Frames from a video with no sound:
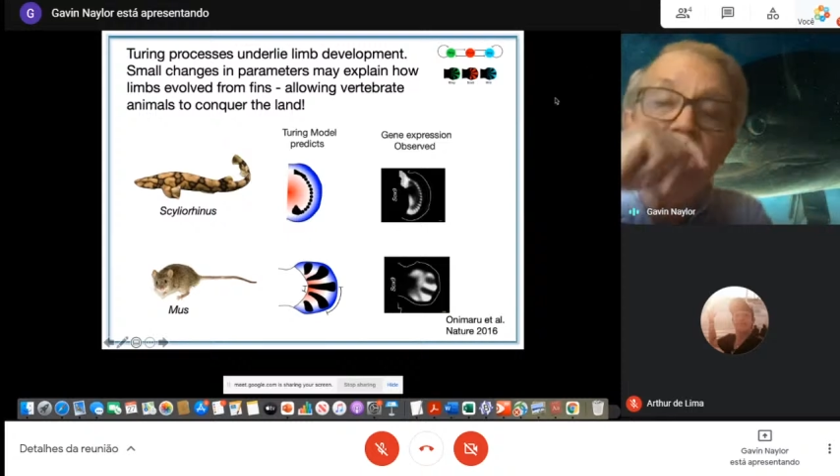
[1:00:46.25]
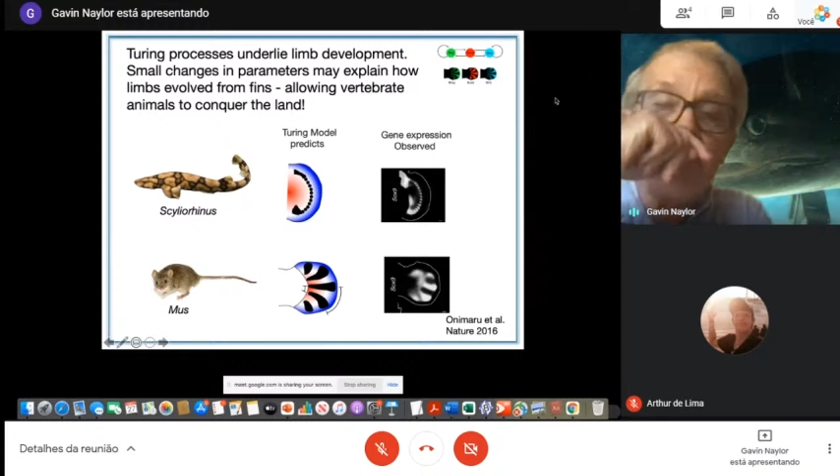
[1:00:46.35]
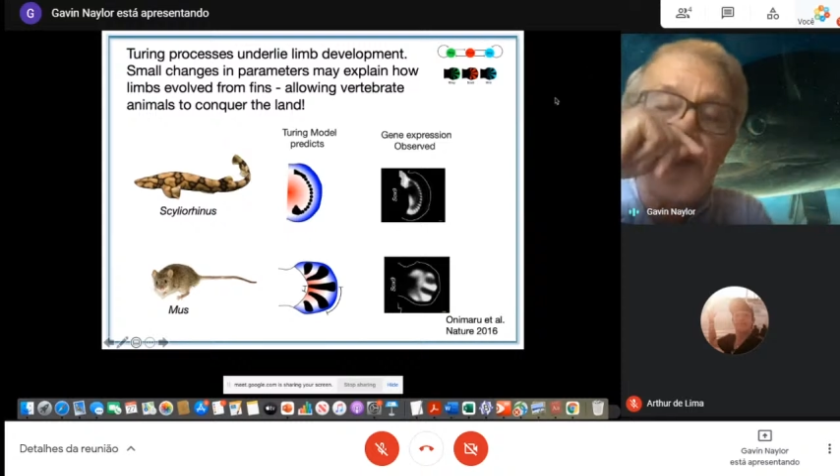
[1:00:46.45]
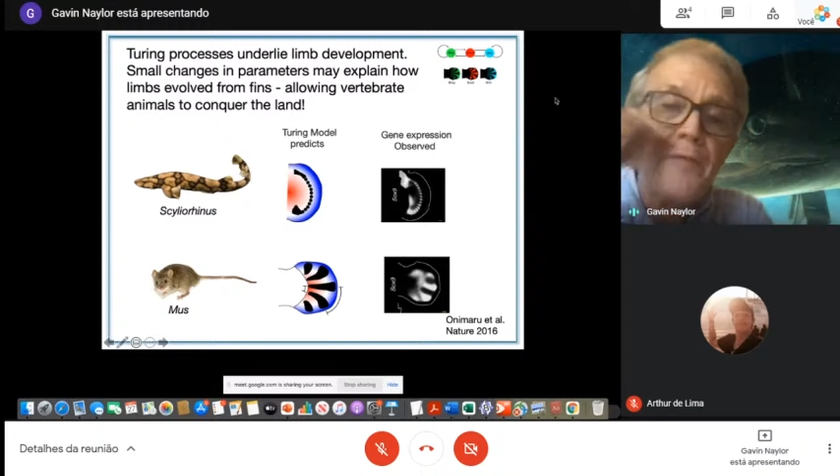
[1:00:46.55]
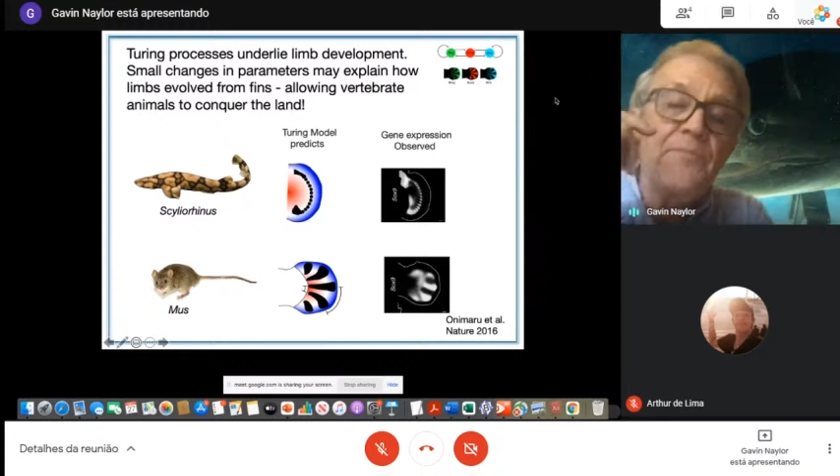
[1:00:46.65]
of
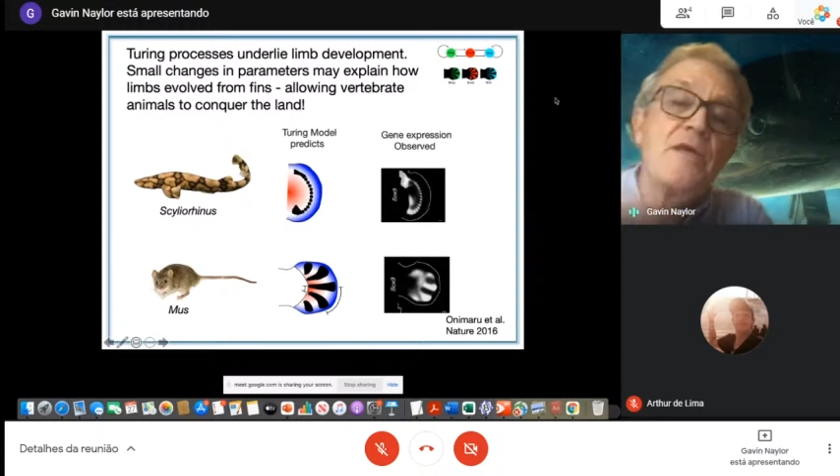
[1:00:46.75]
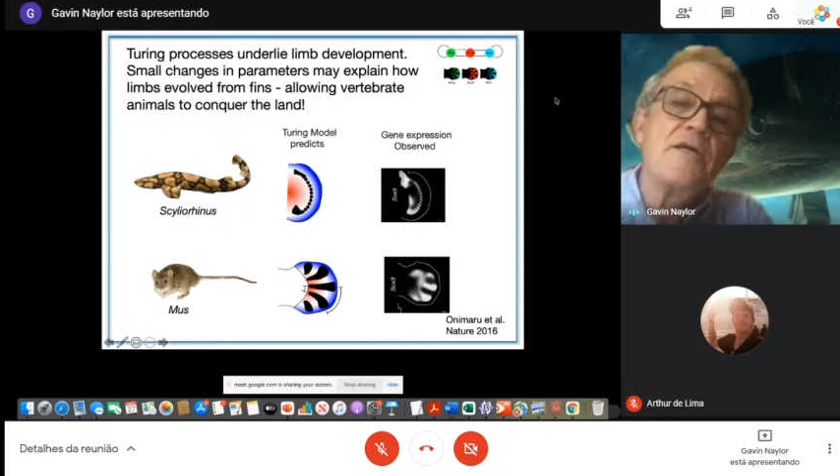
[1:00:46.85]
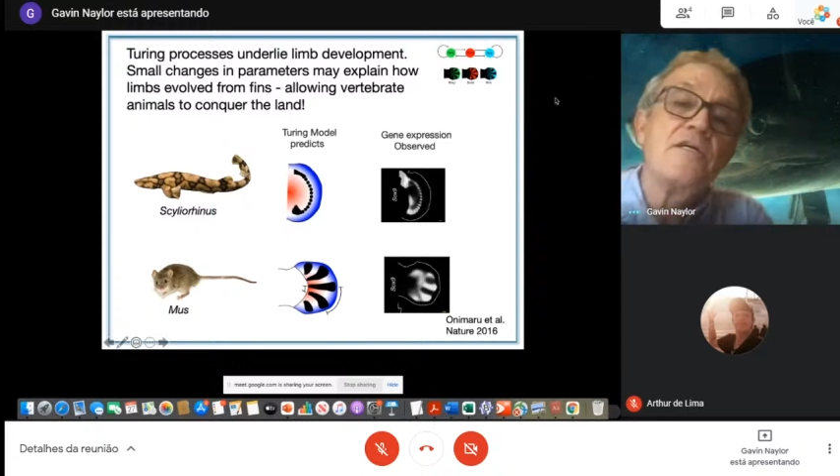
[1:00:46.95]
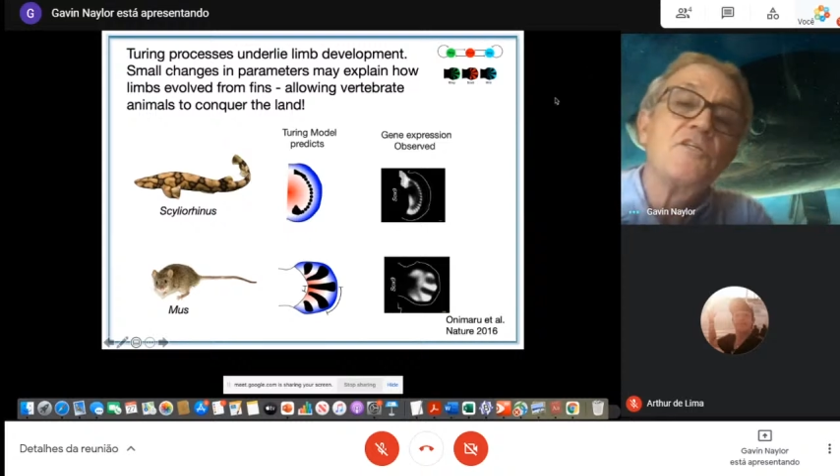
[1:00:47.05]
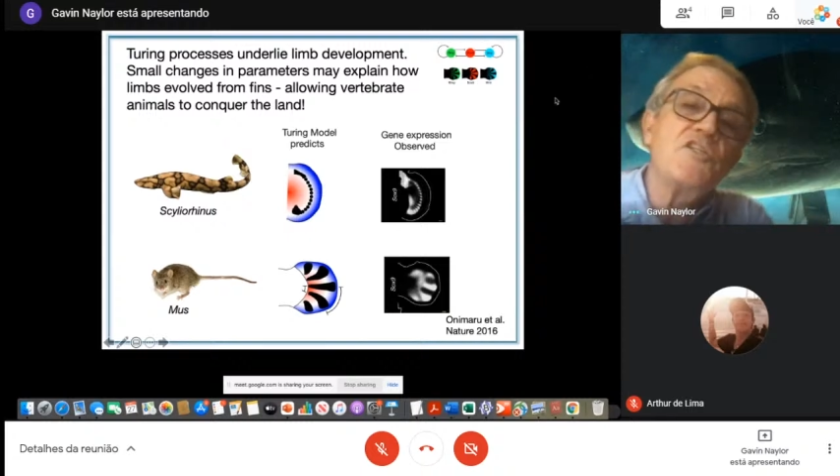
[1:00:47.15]
work
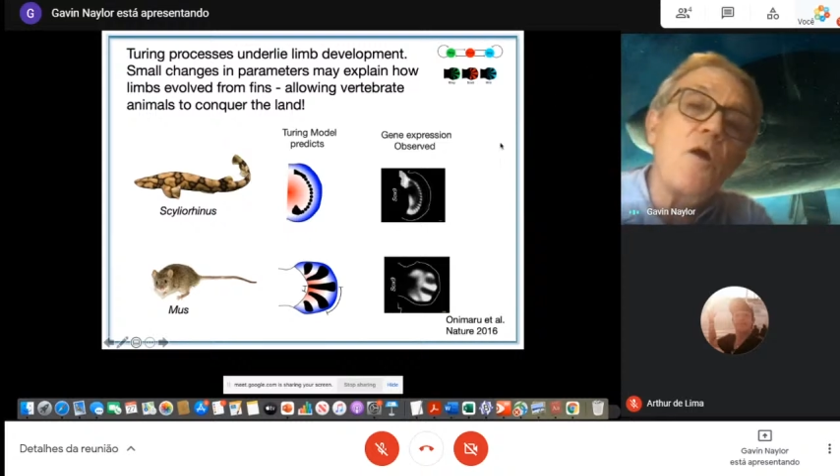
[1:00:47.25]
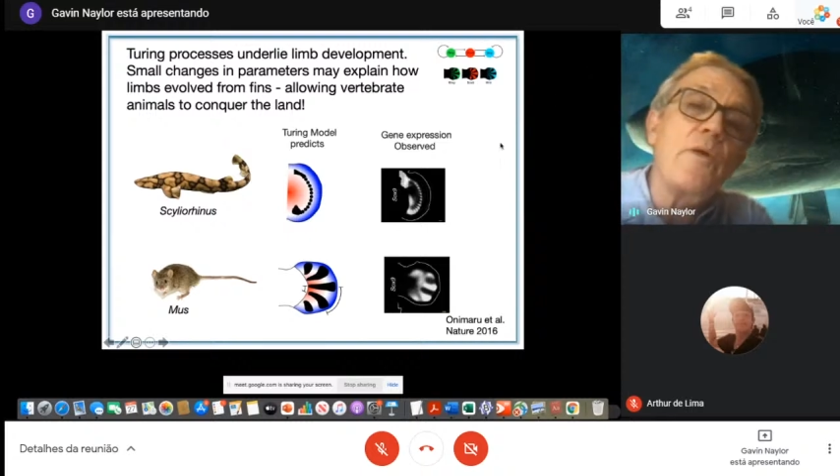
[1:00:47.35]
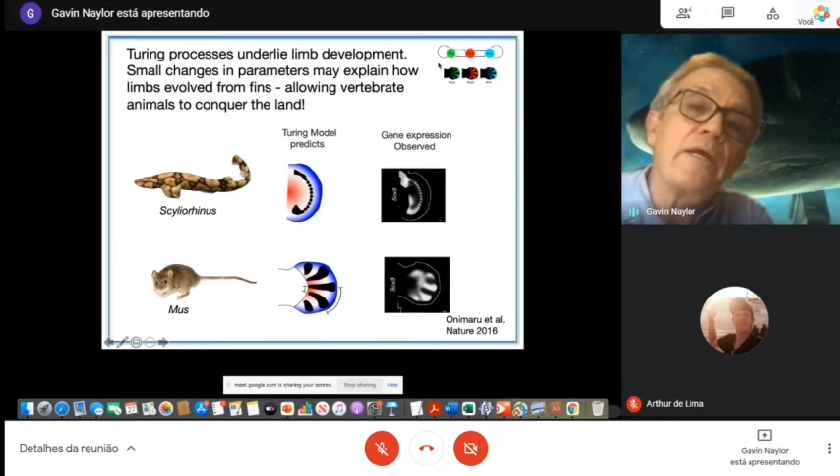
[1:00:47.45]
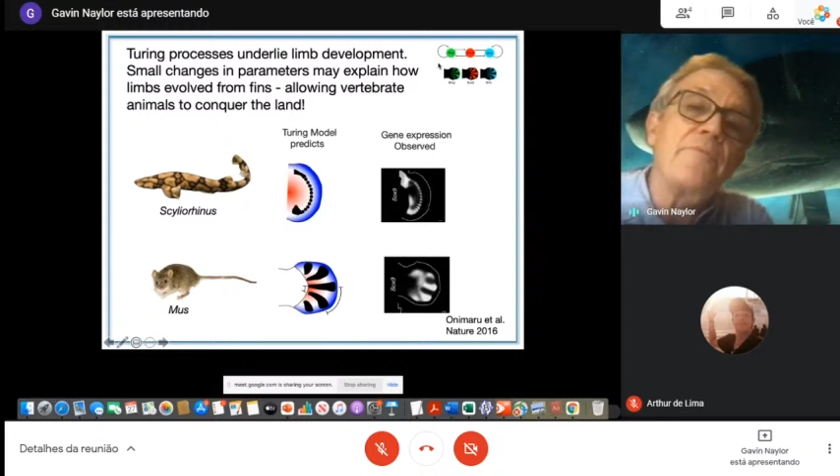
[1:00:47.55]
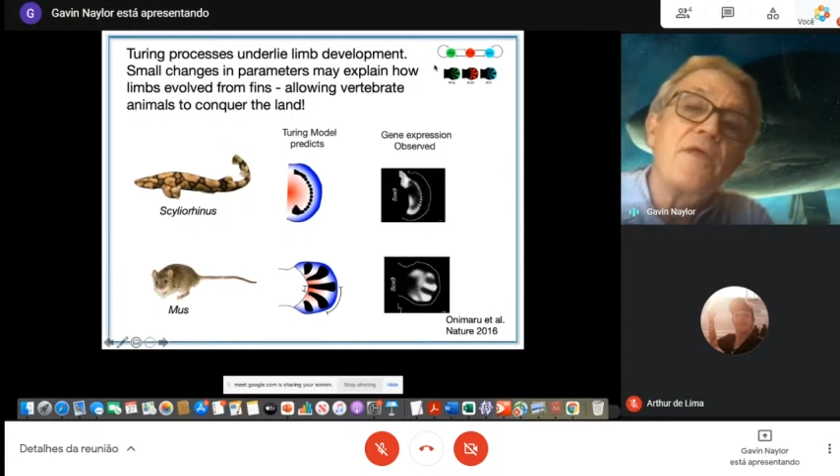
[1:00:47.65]

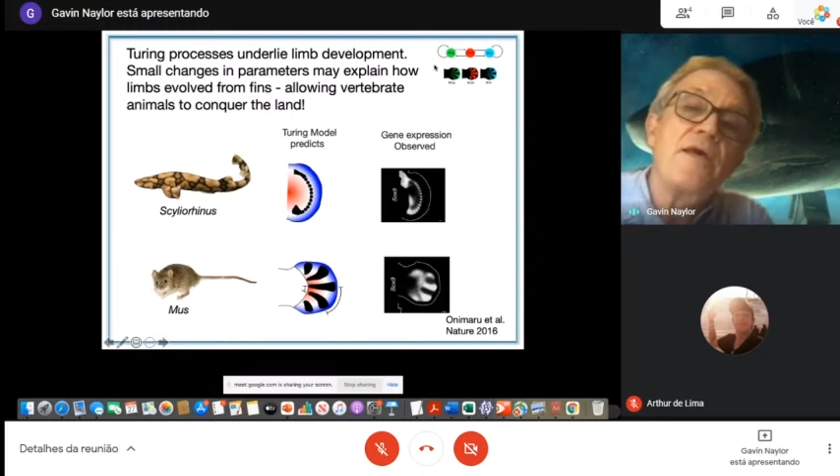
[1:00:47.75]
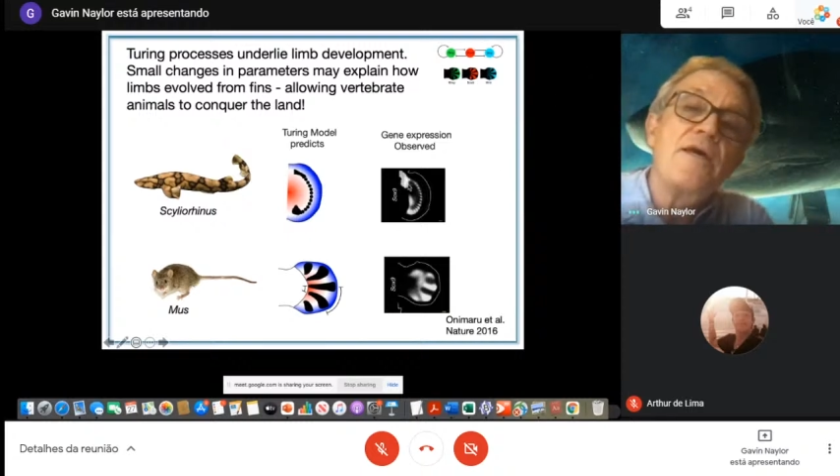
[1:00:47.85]
showing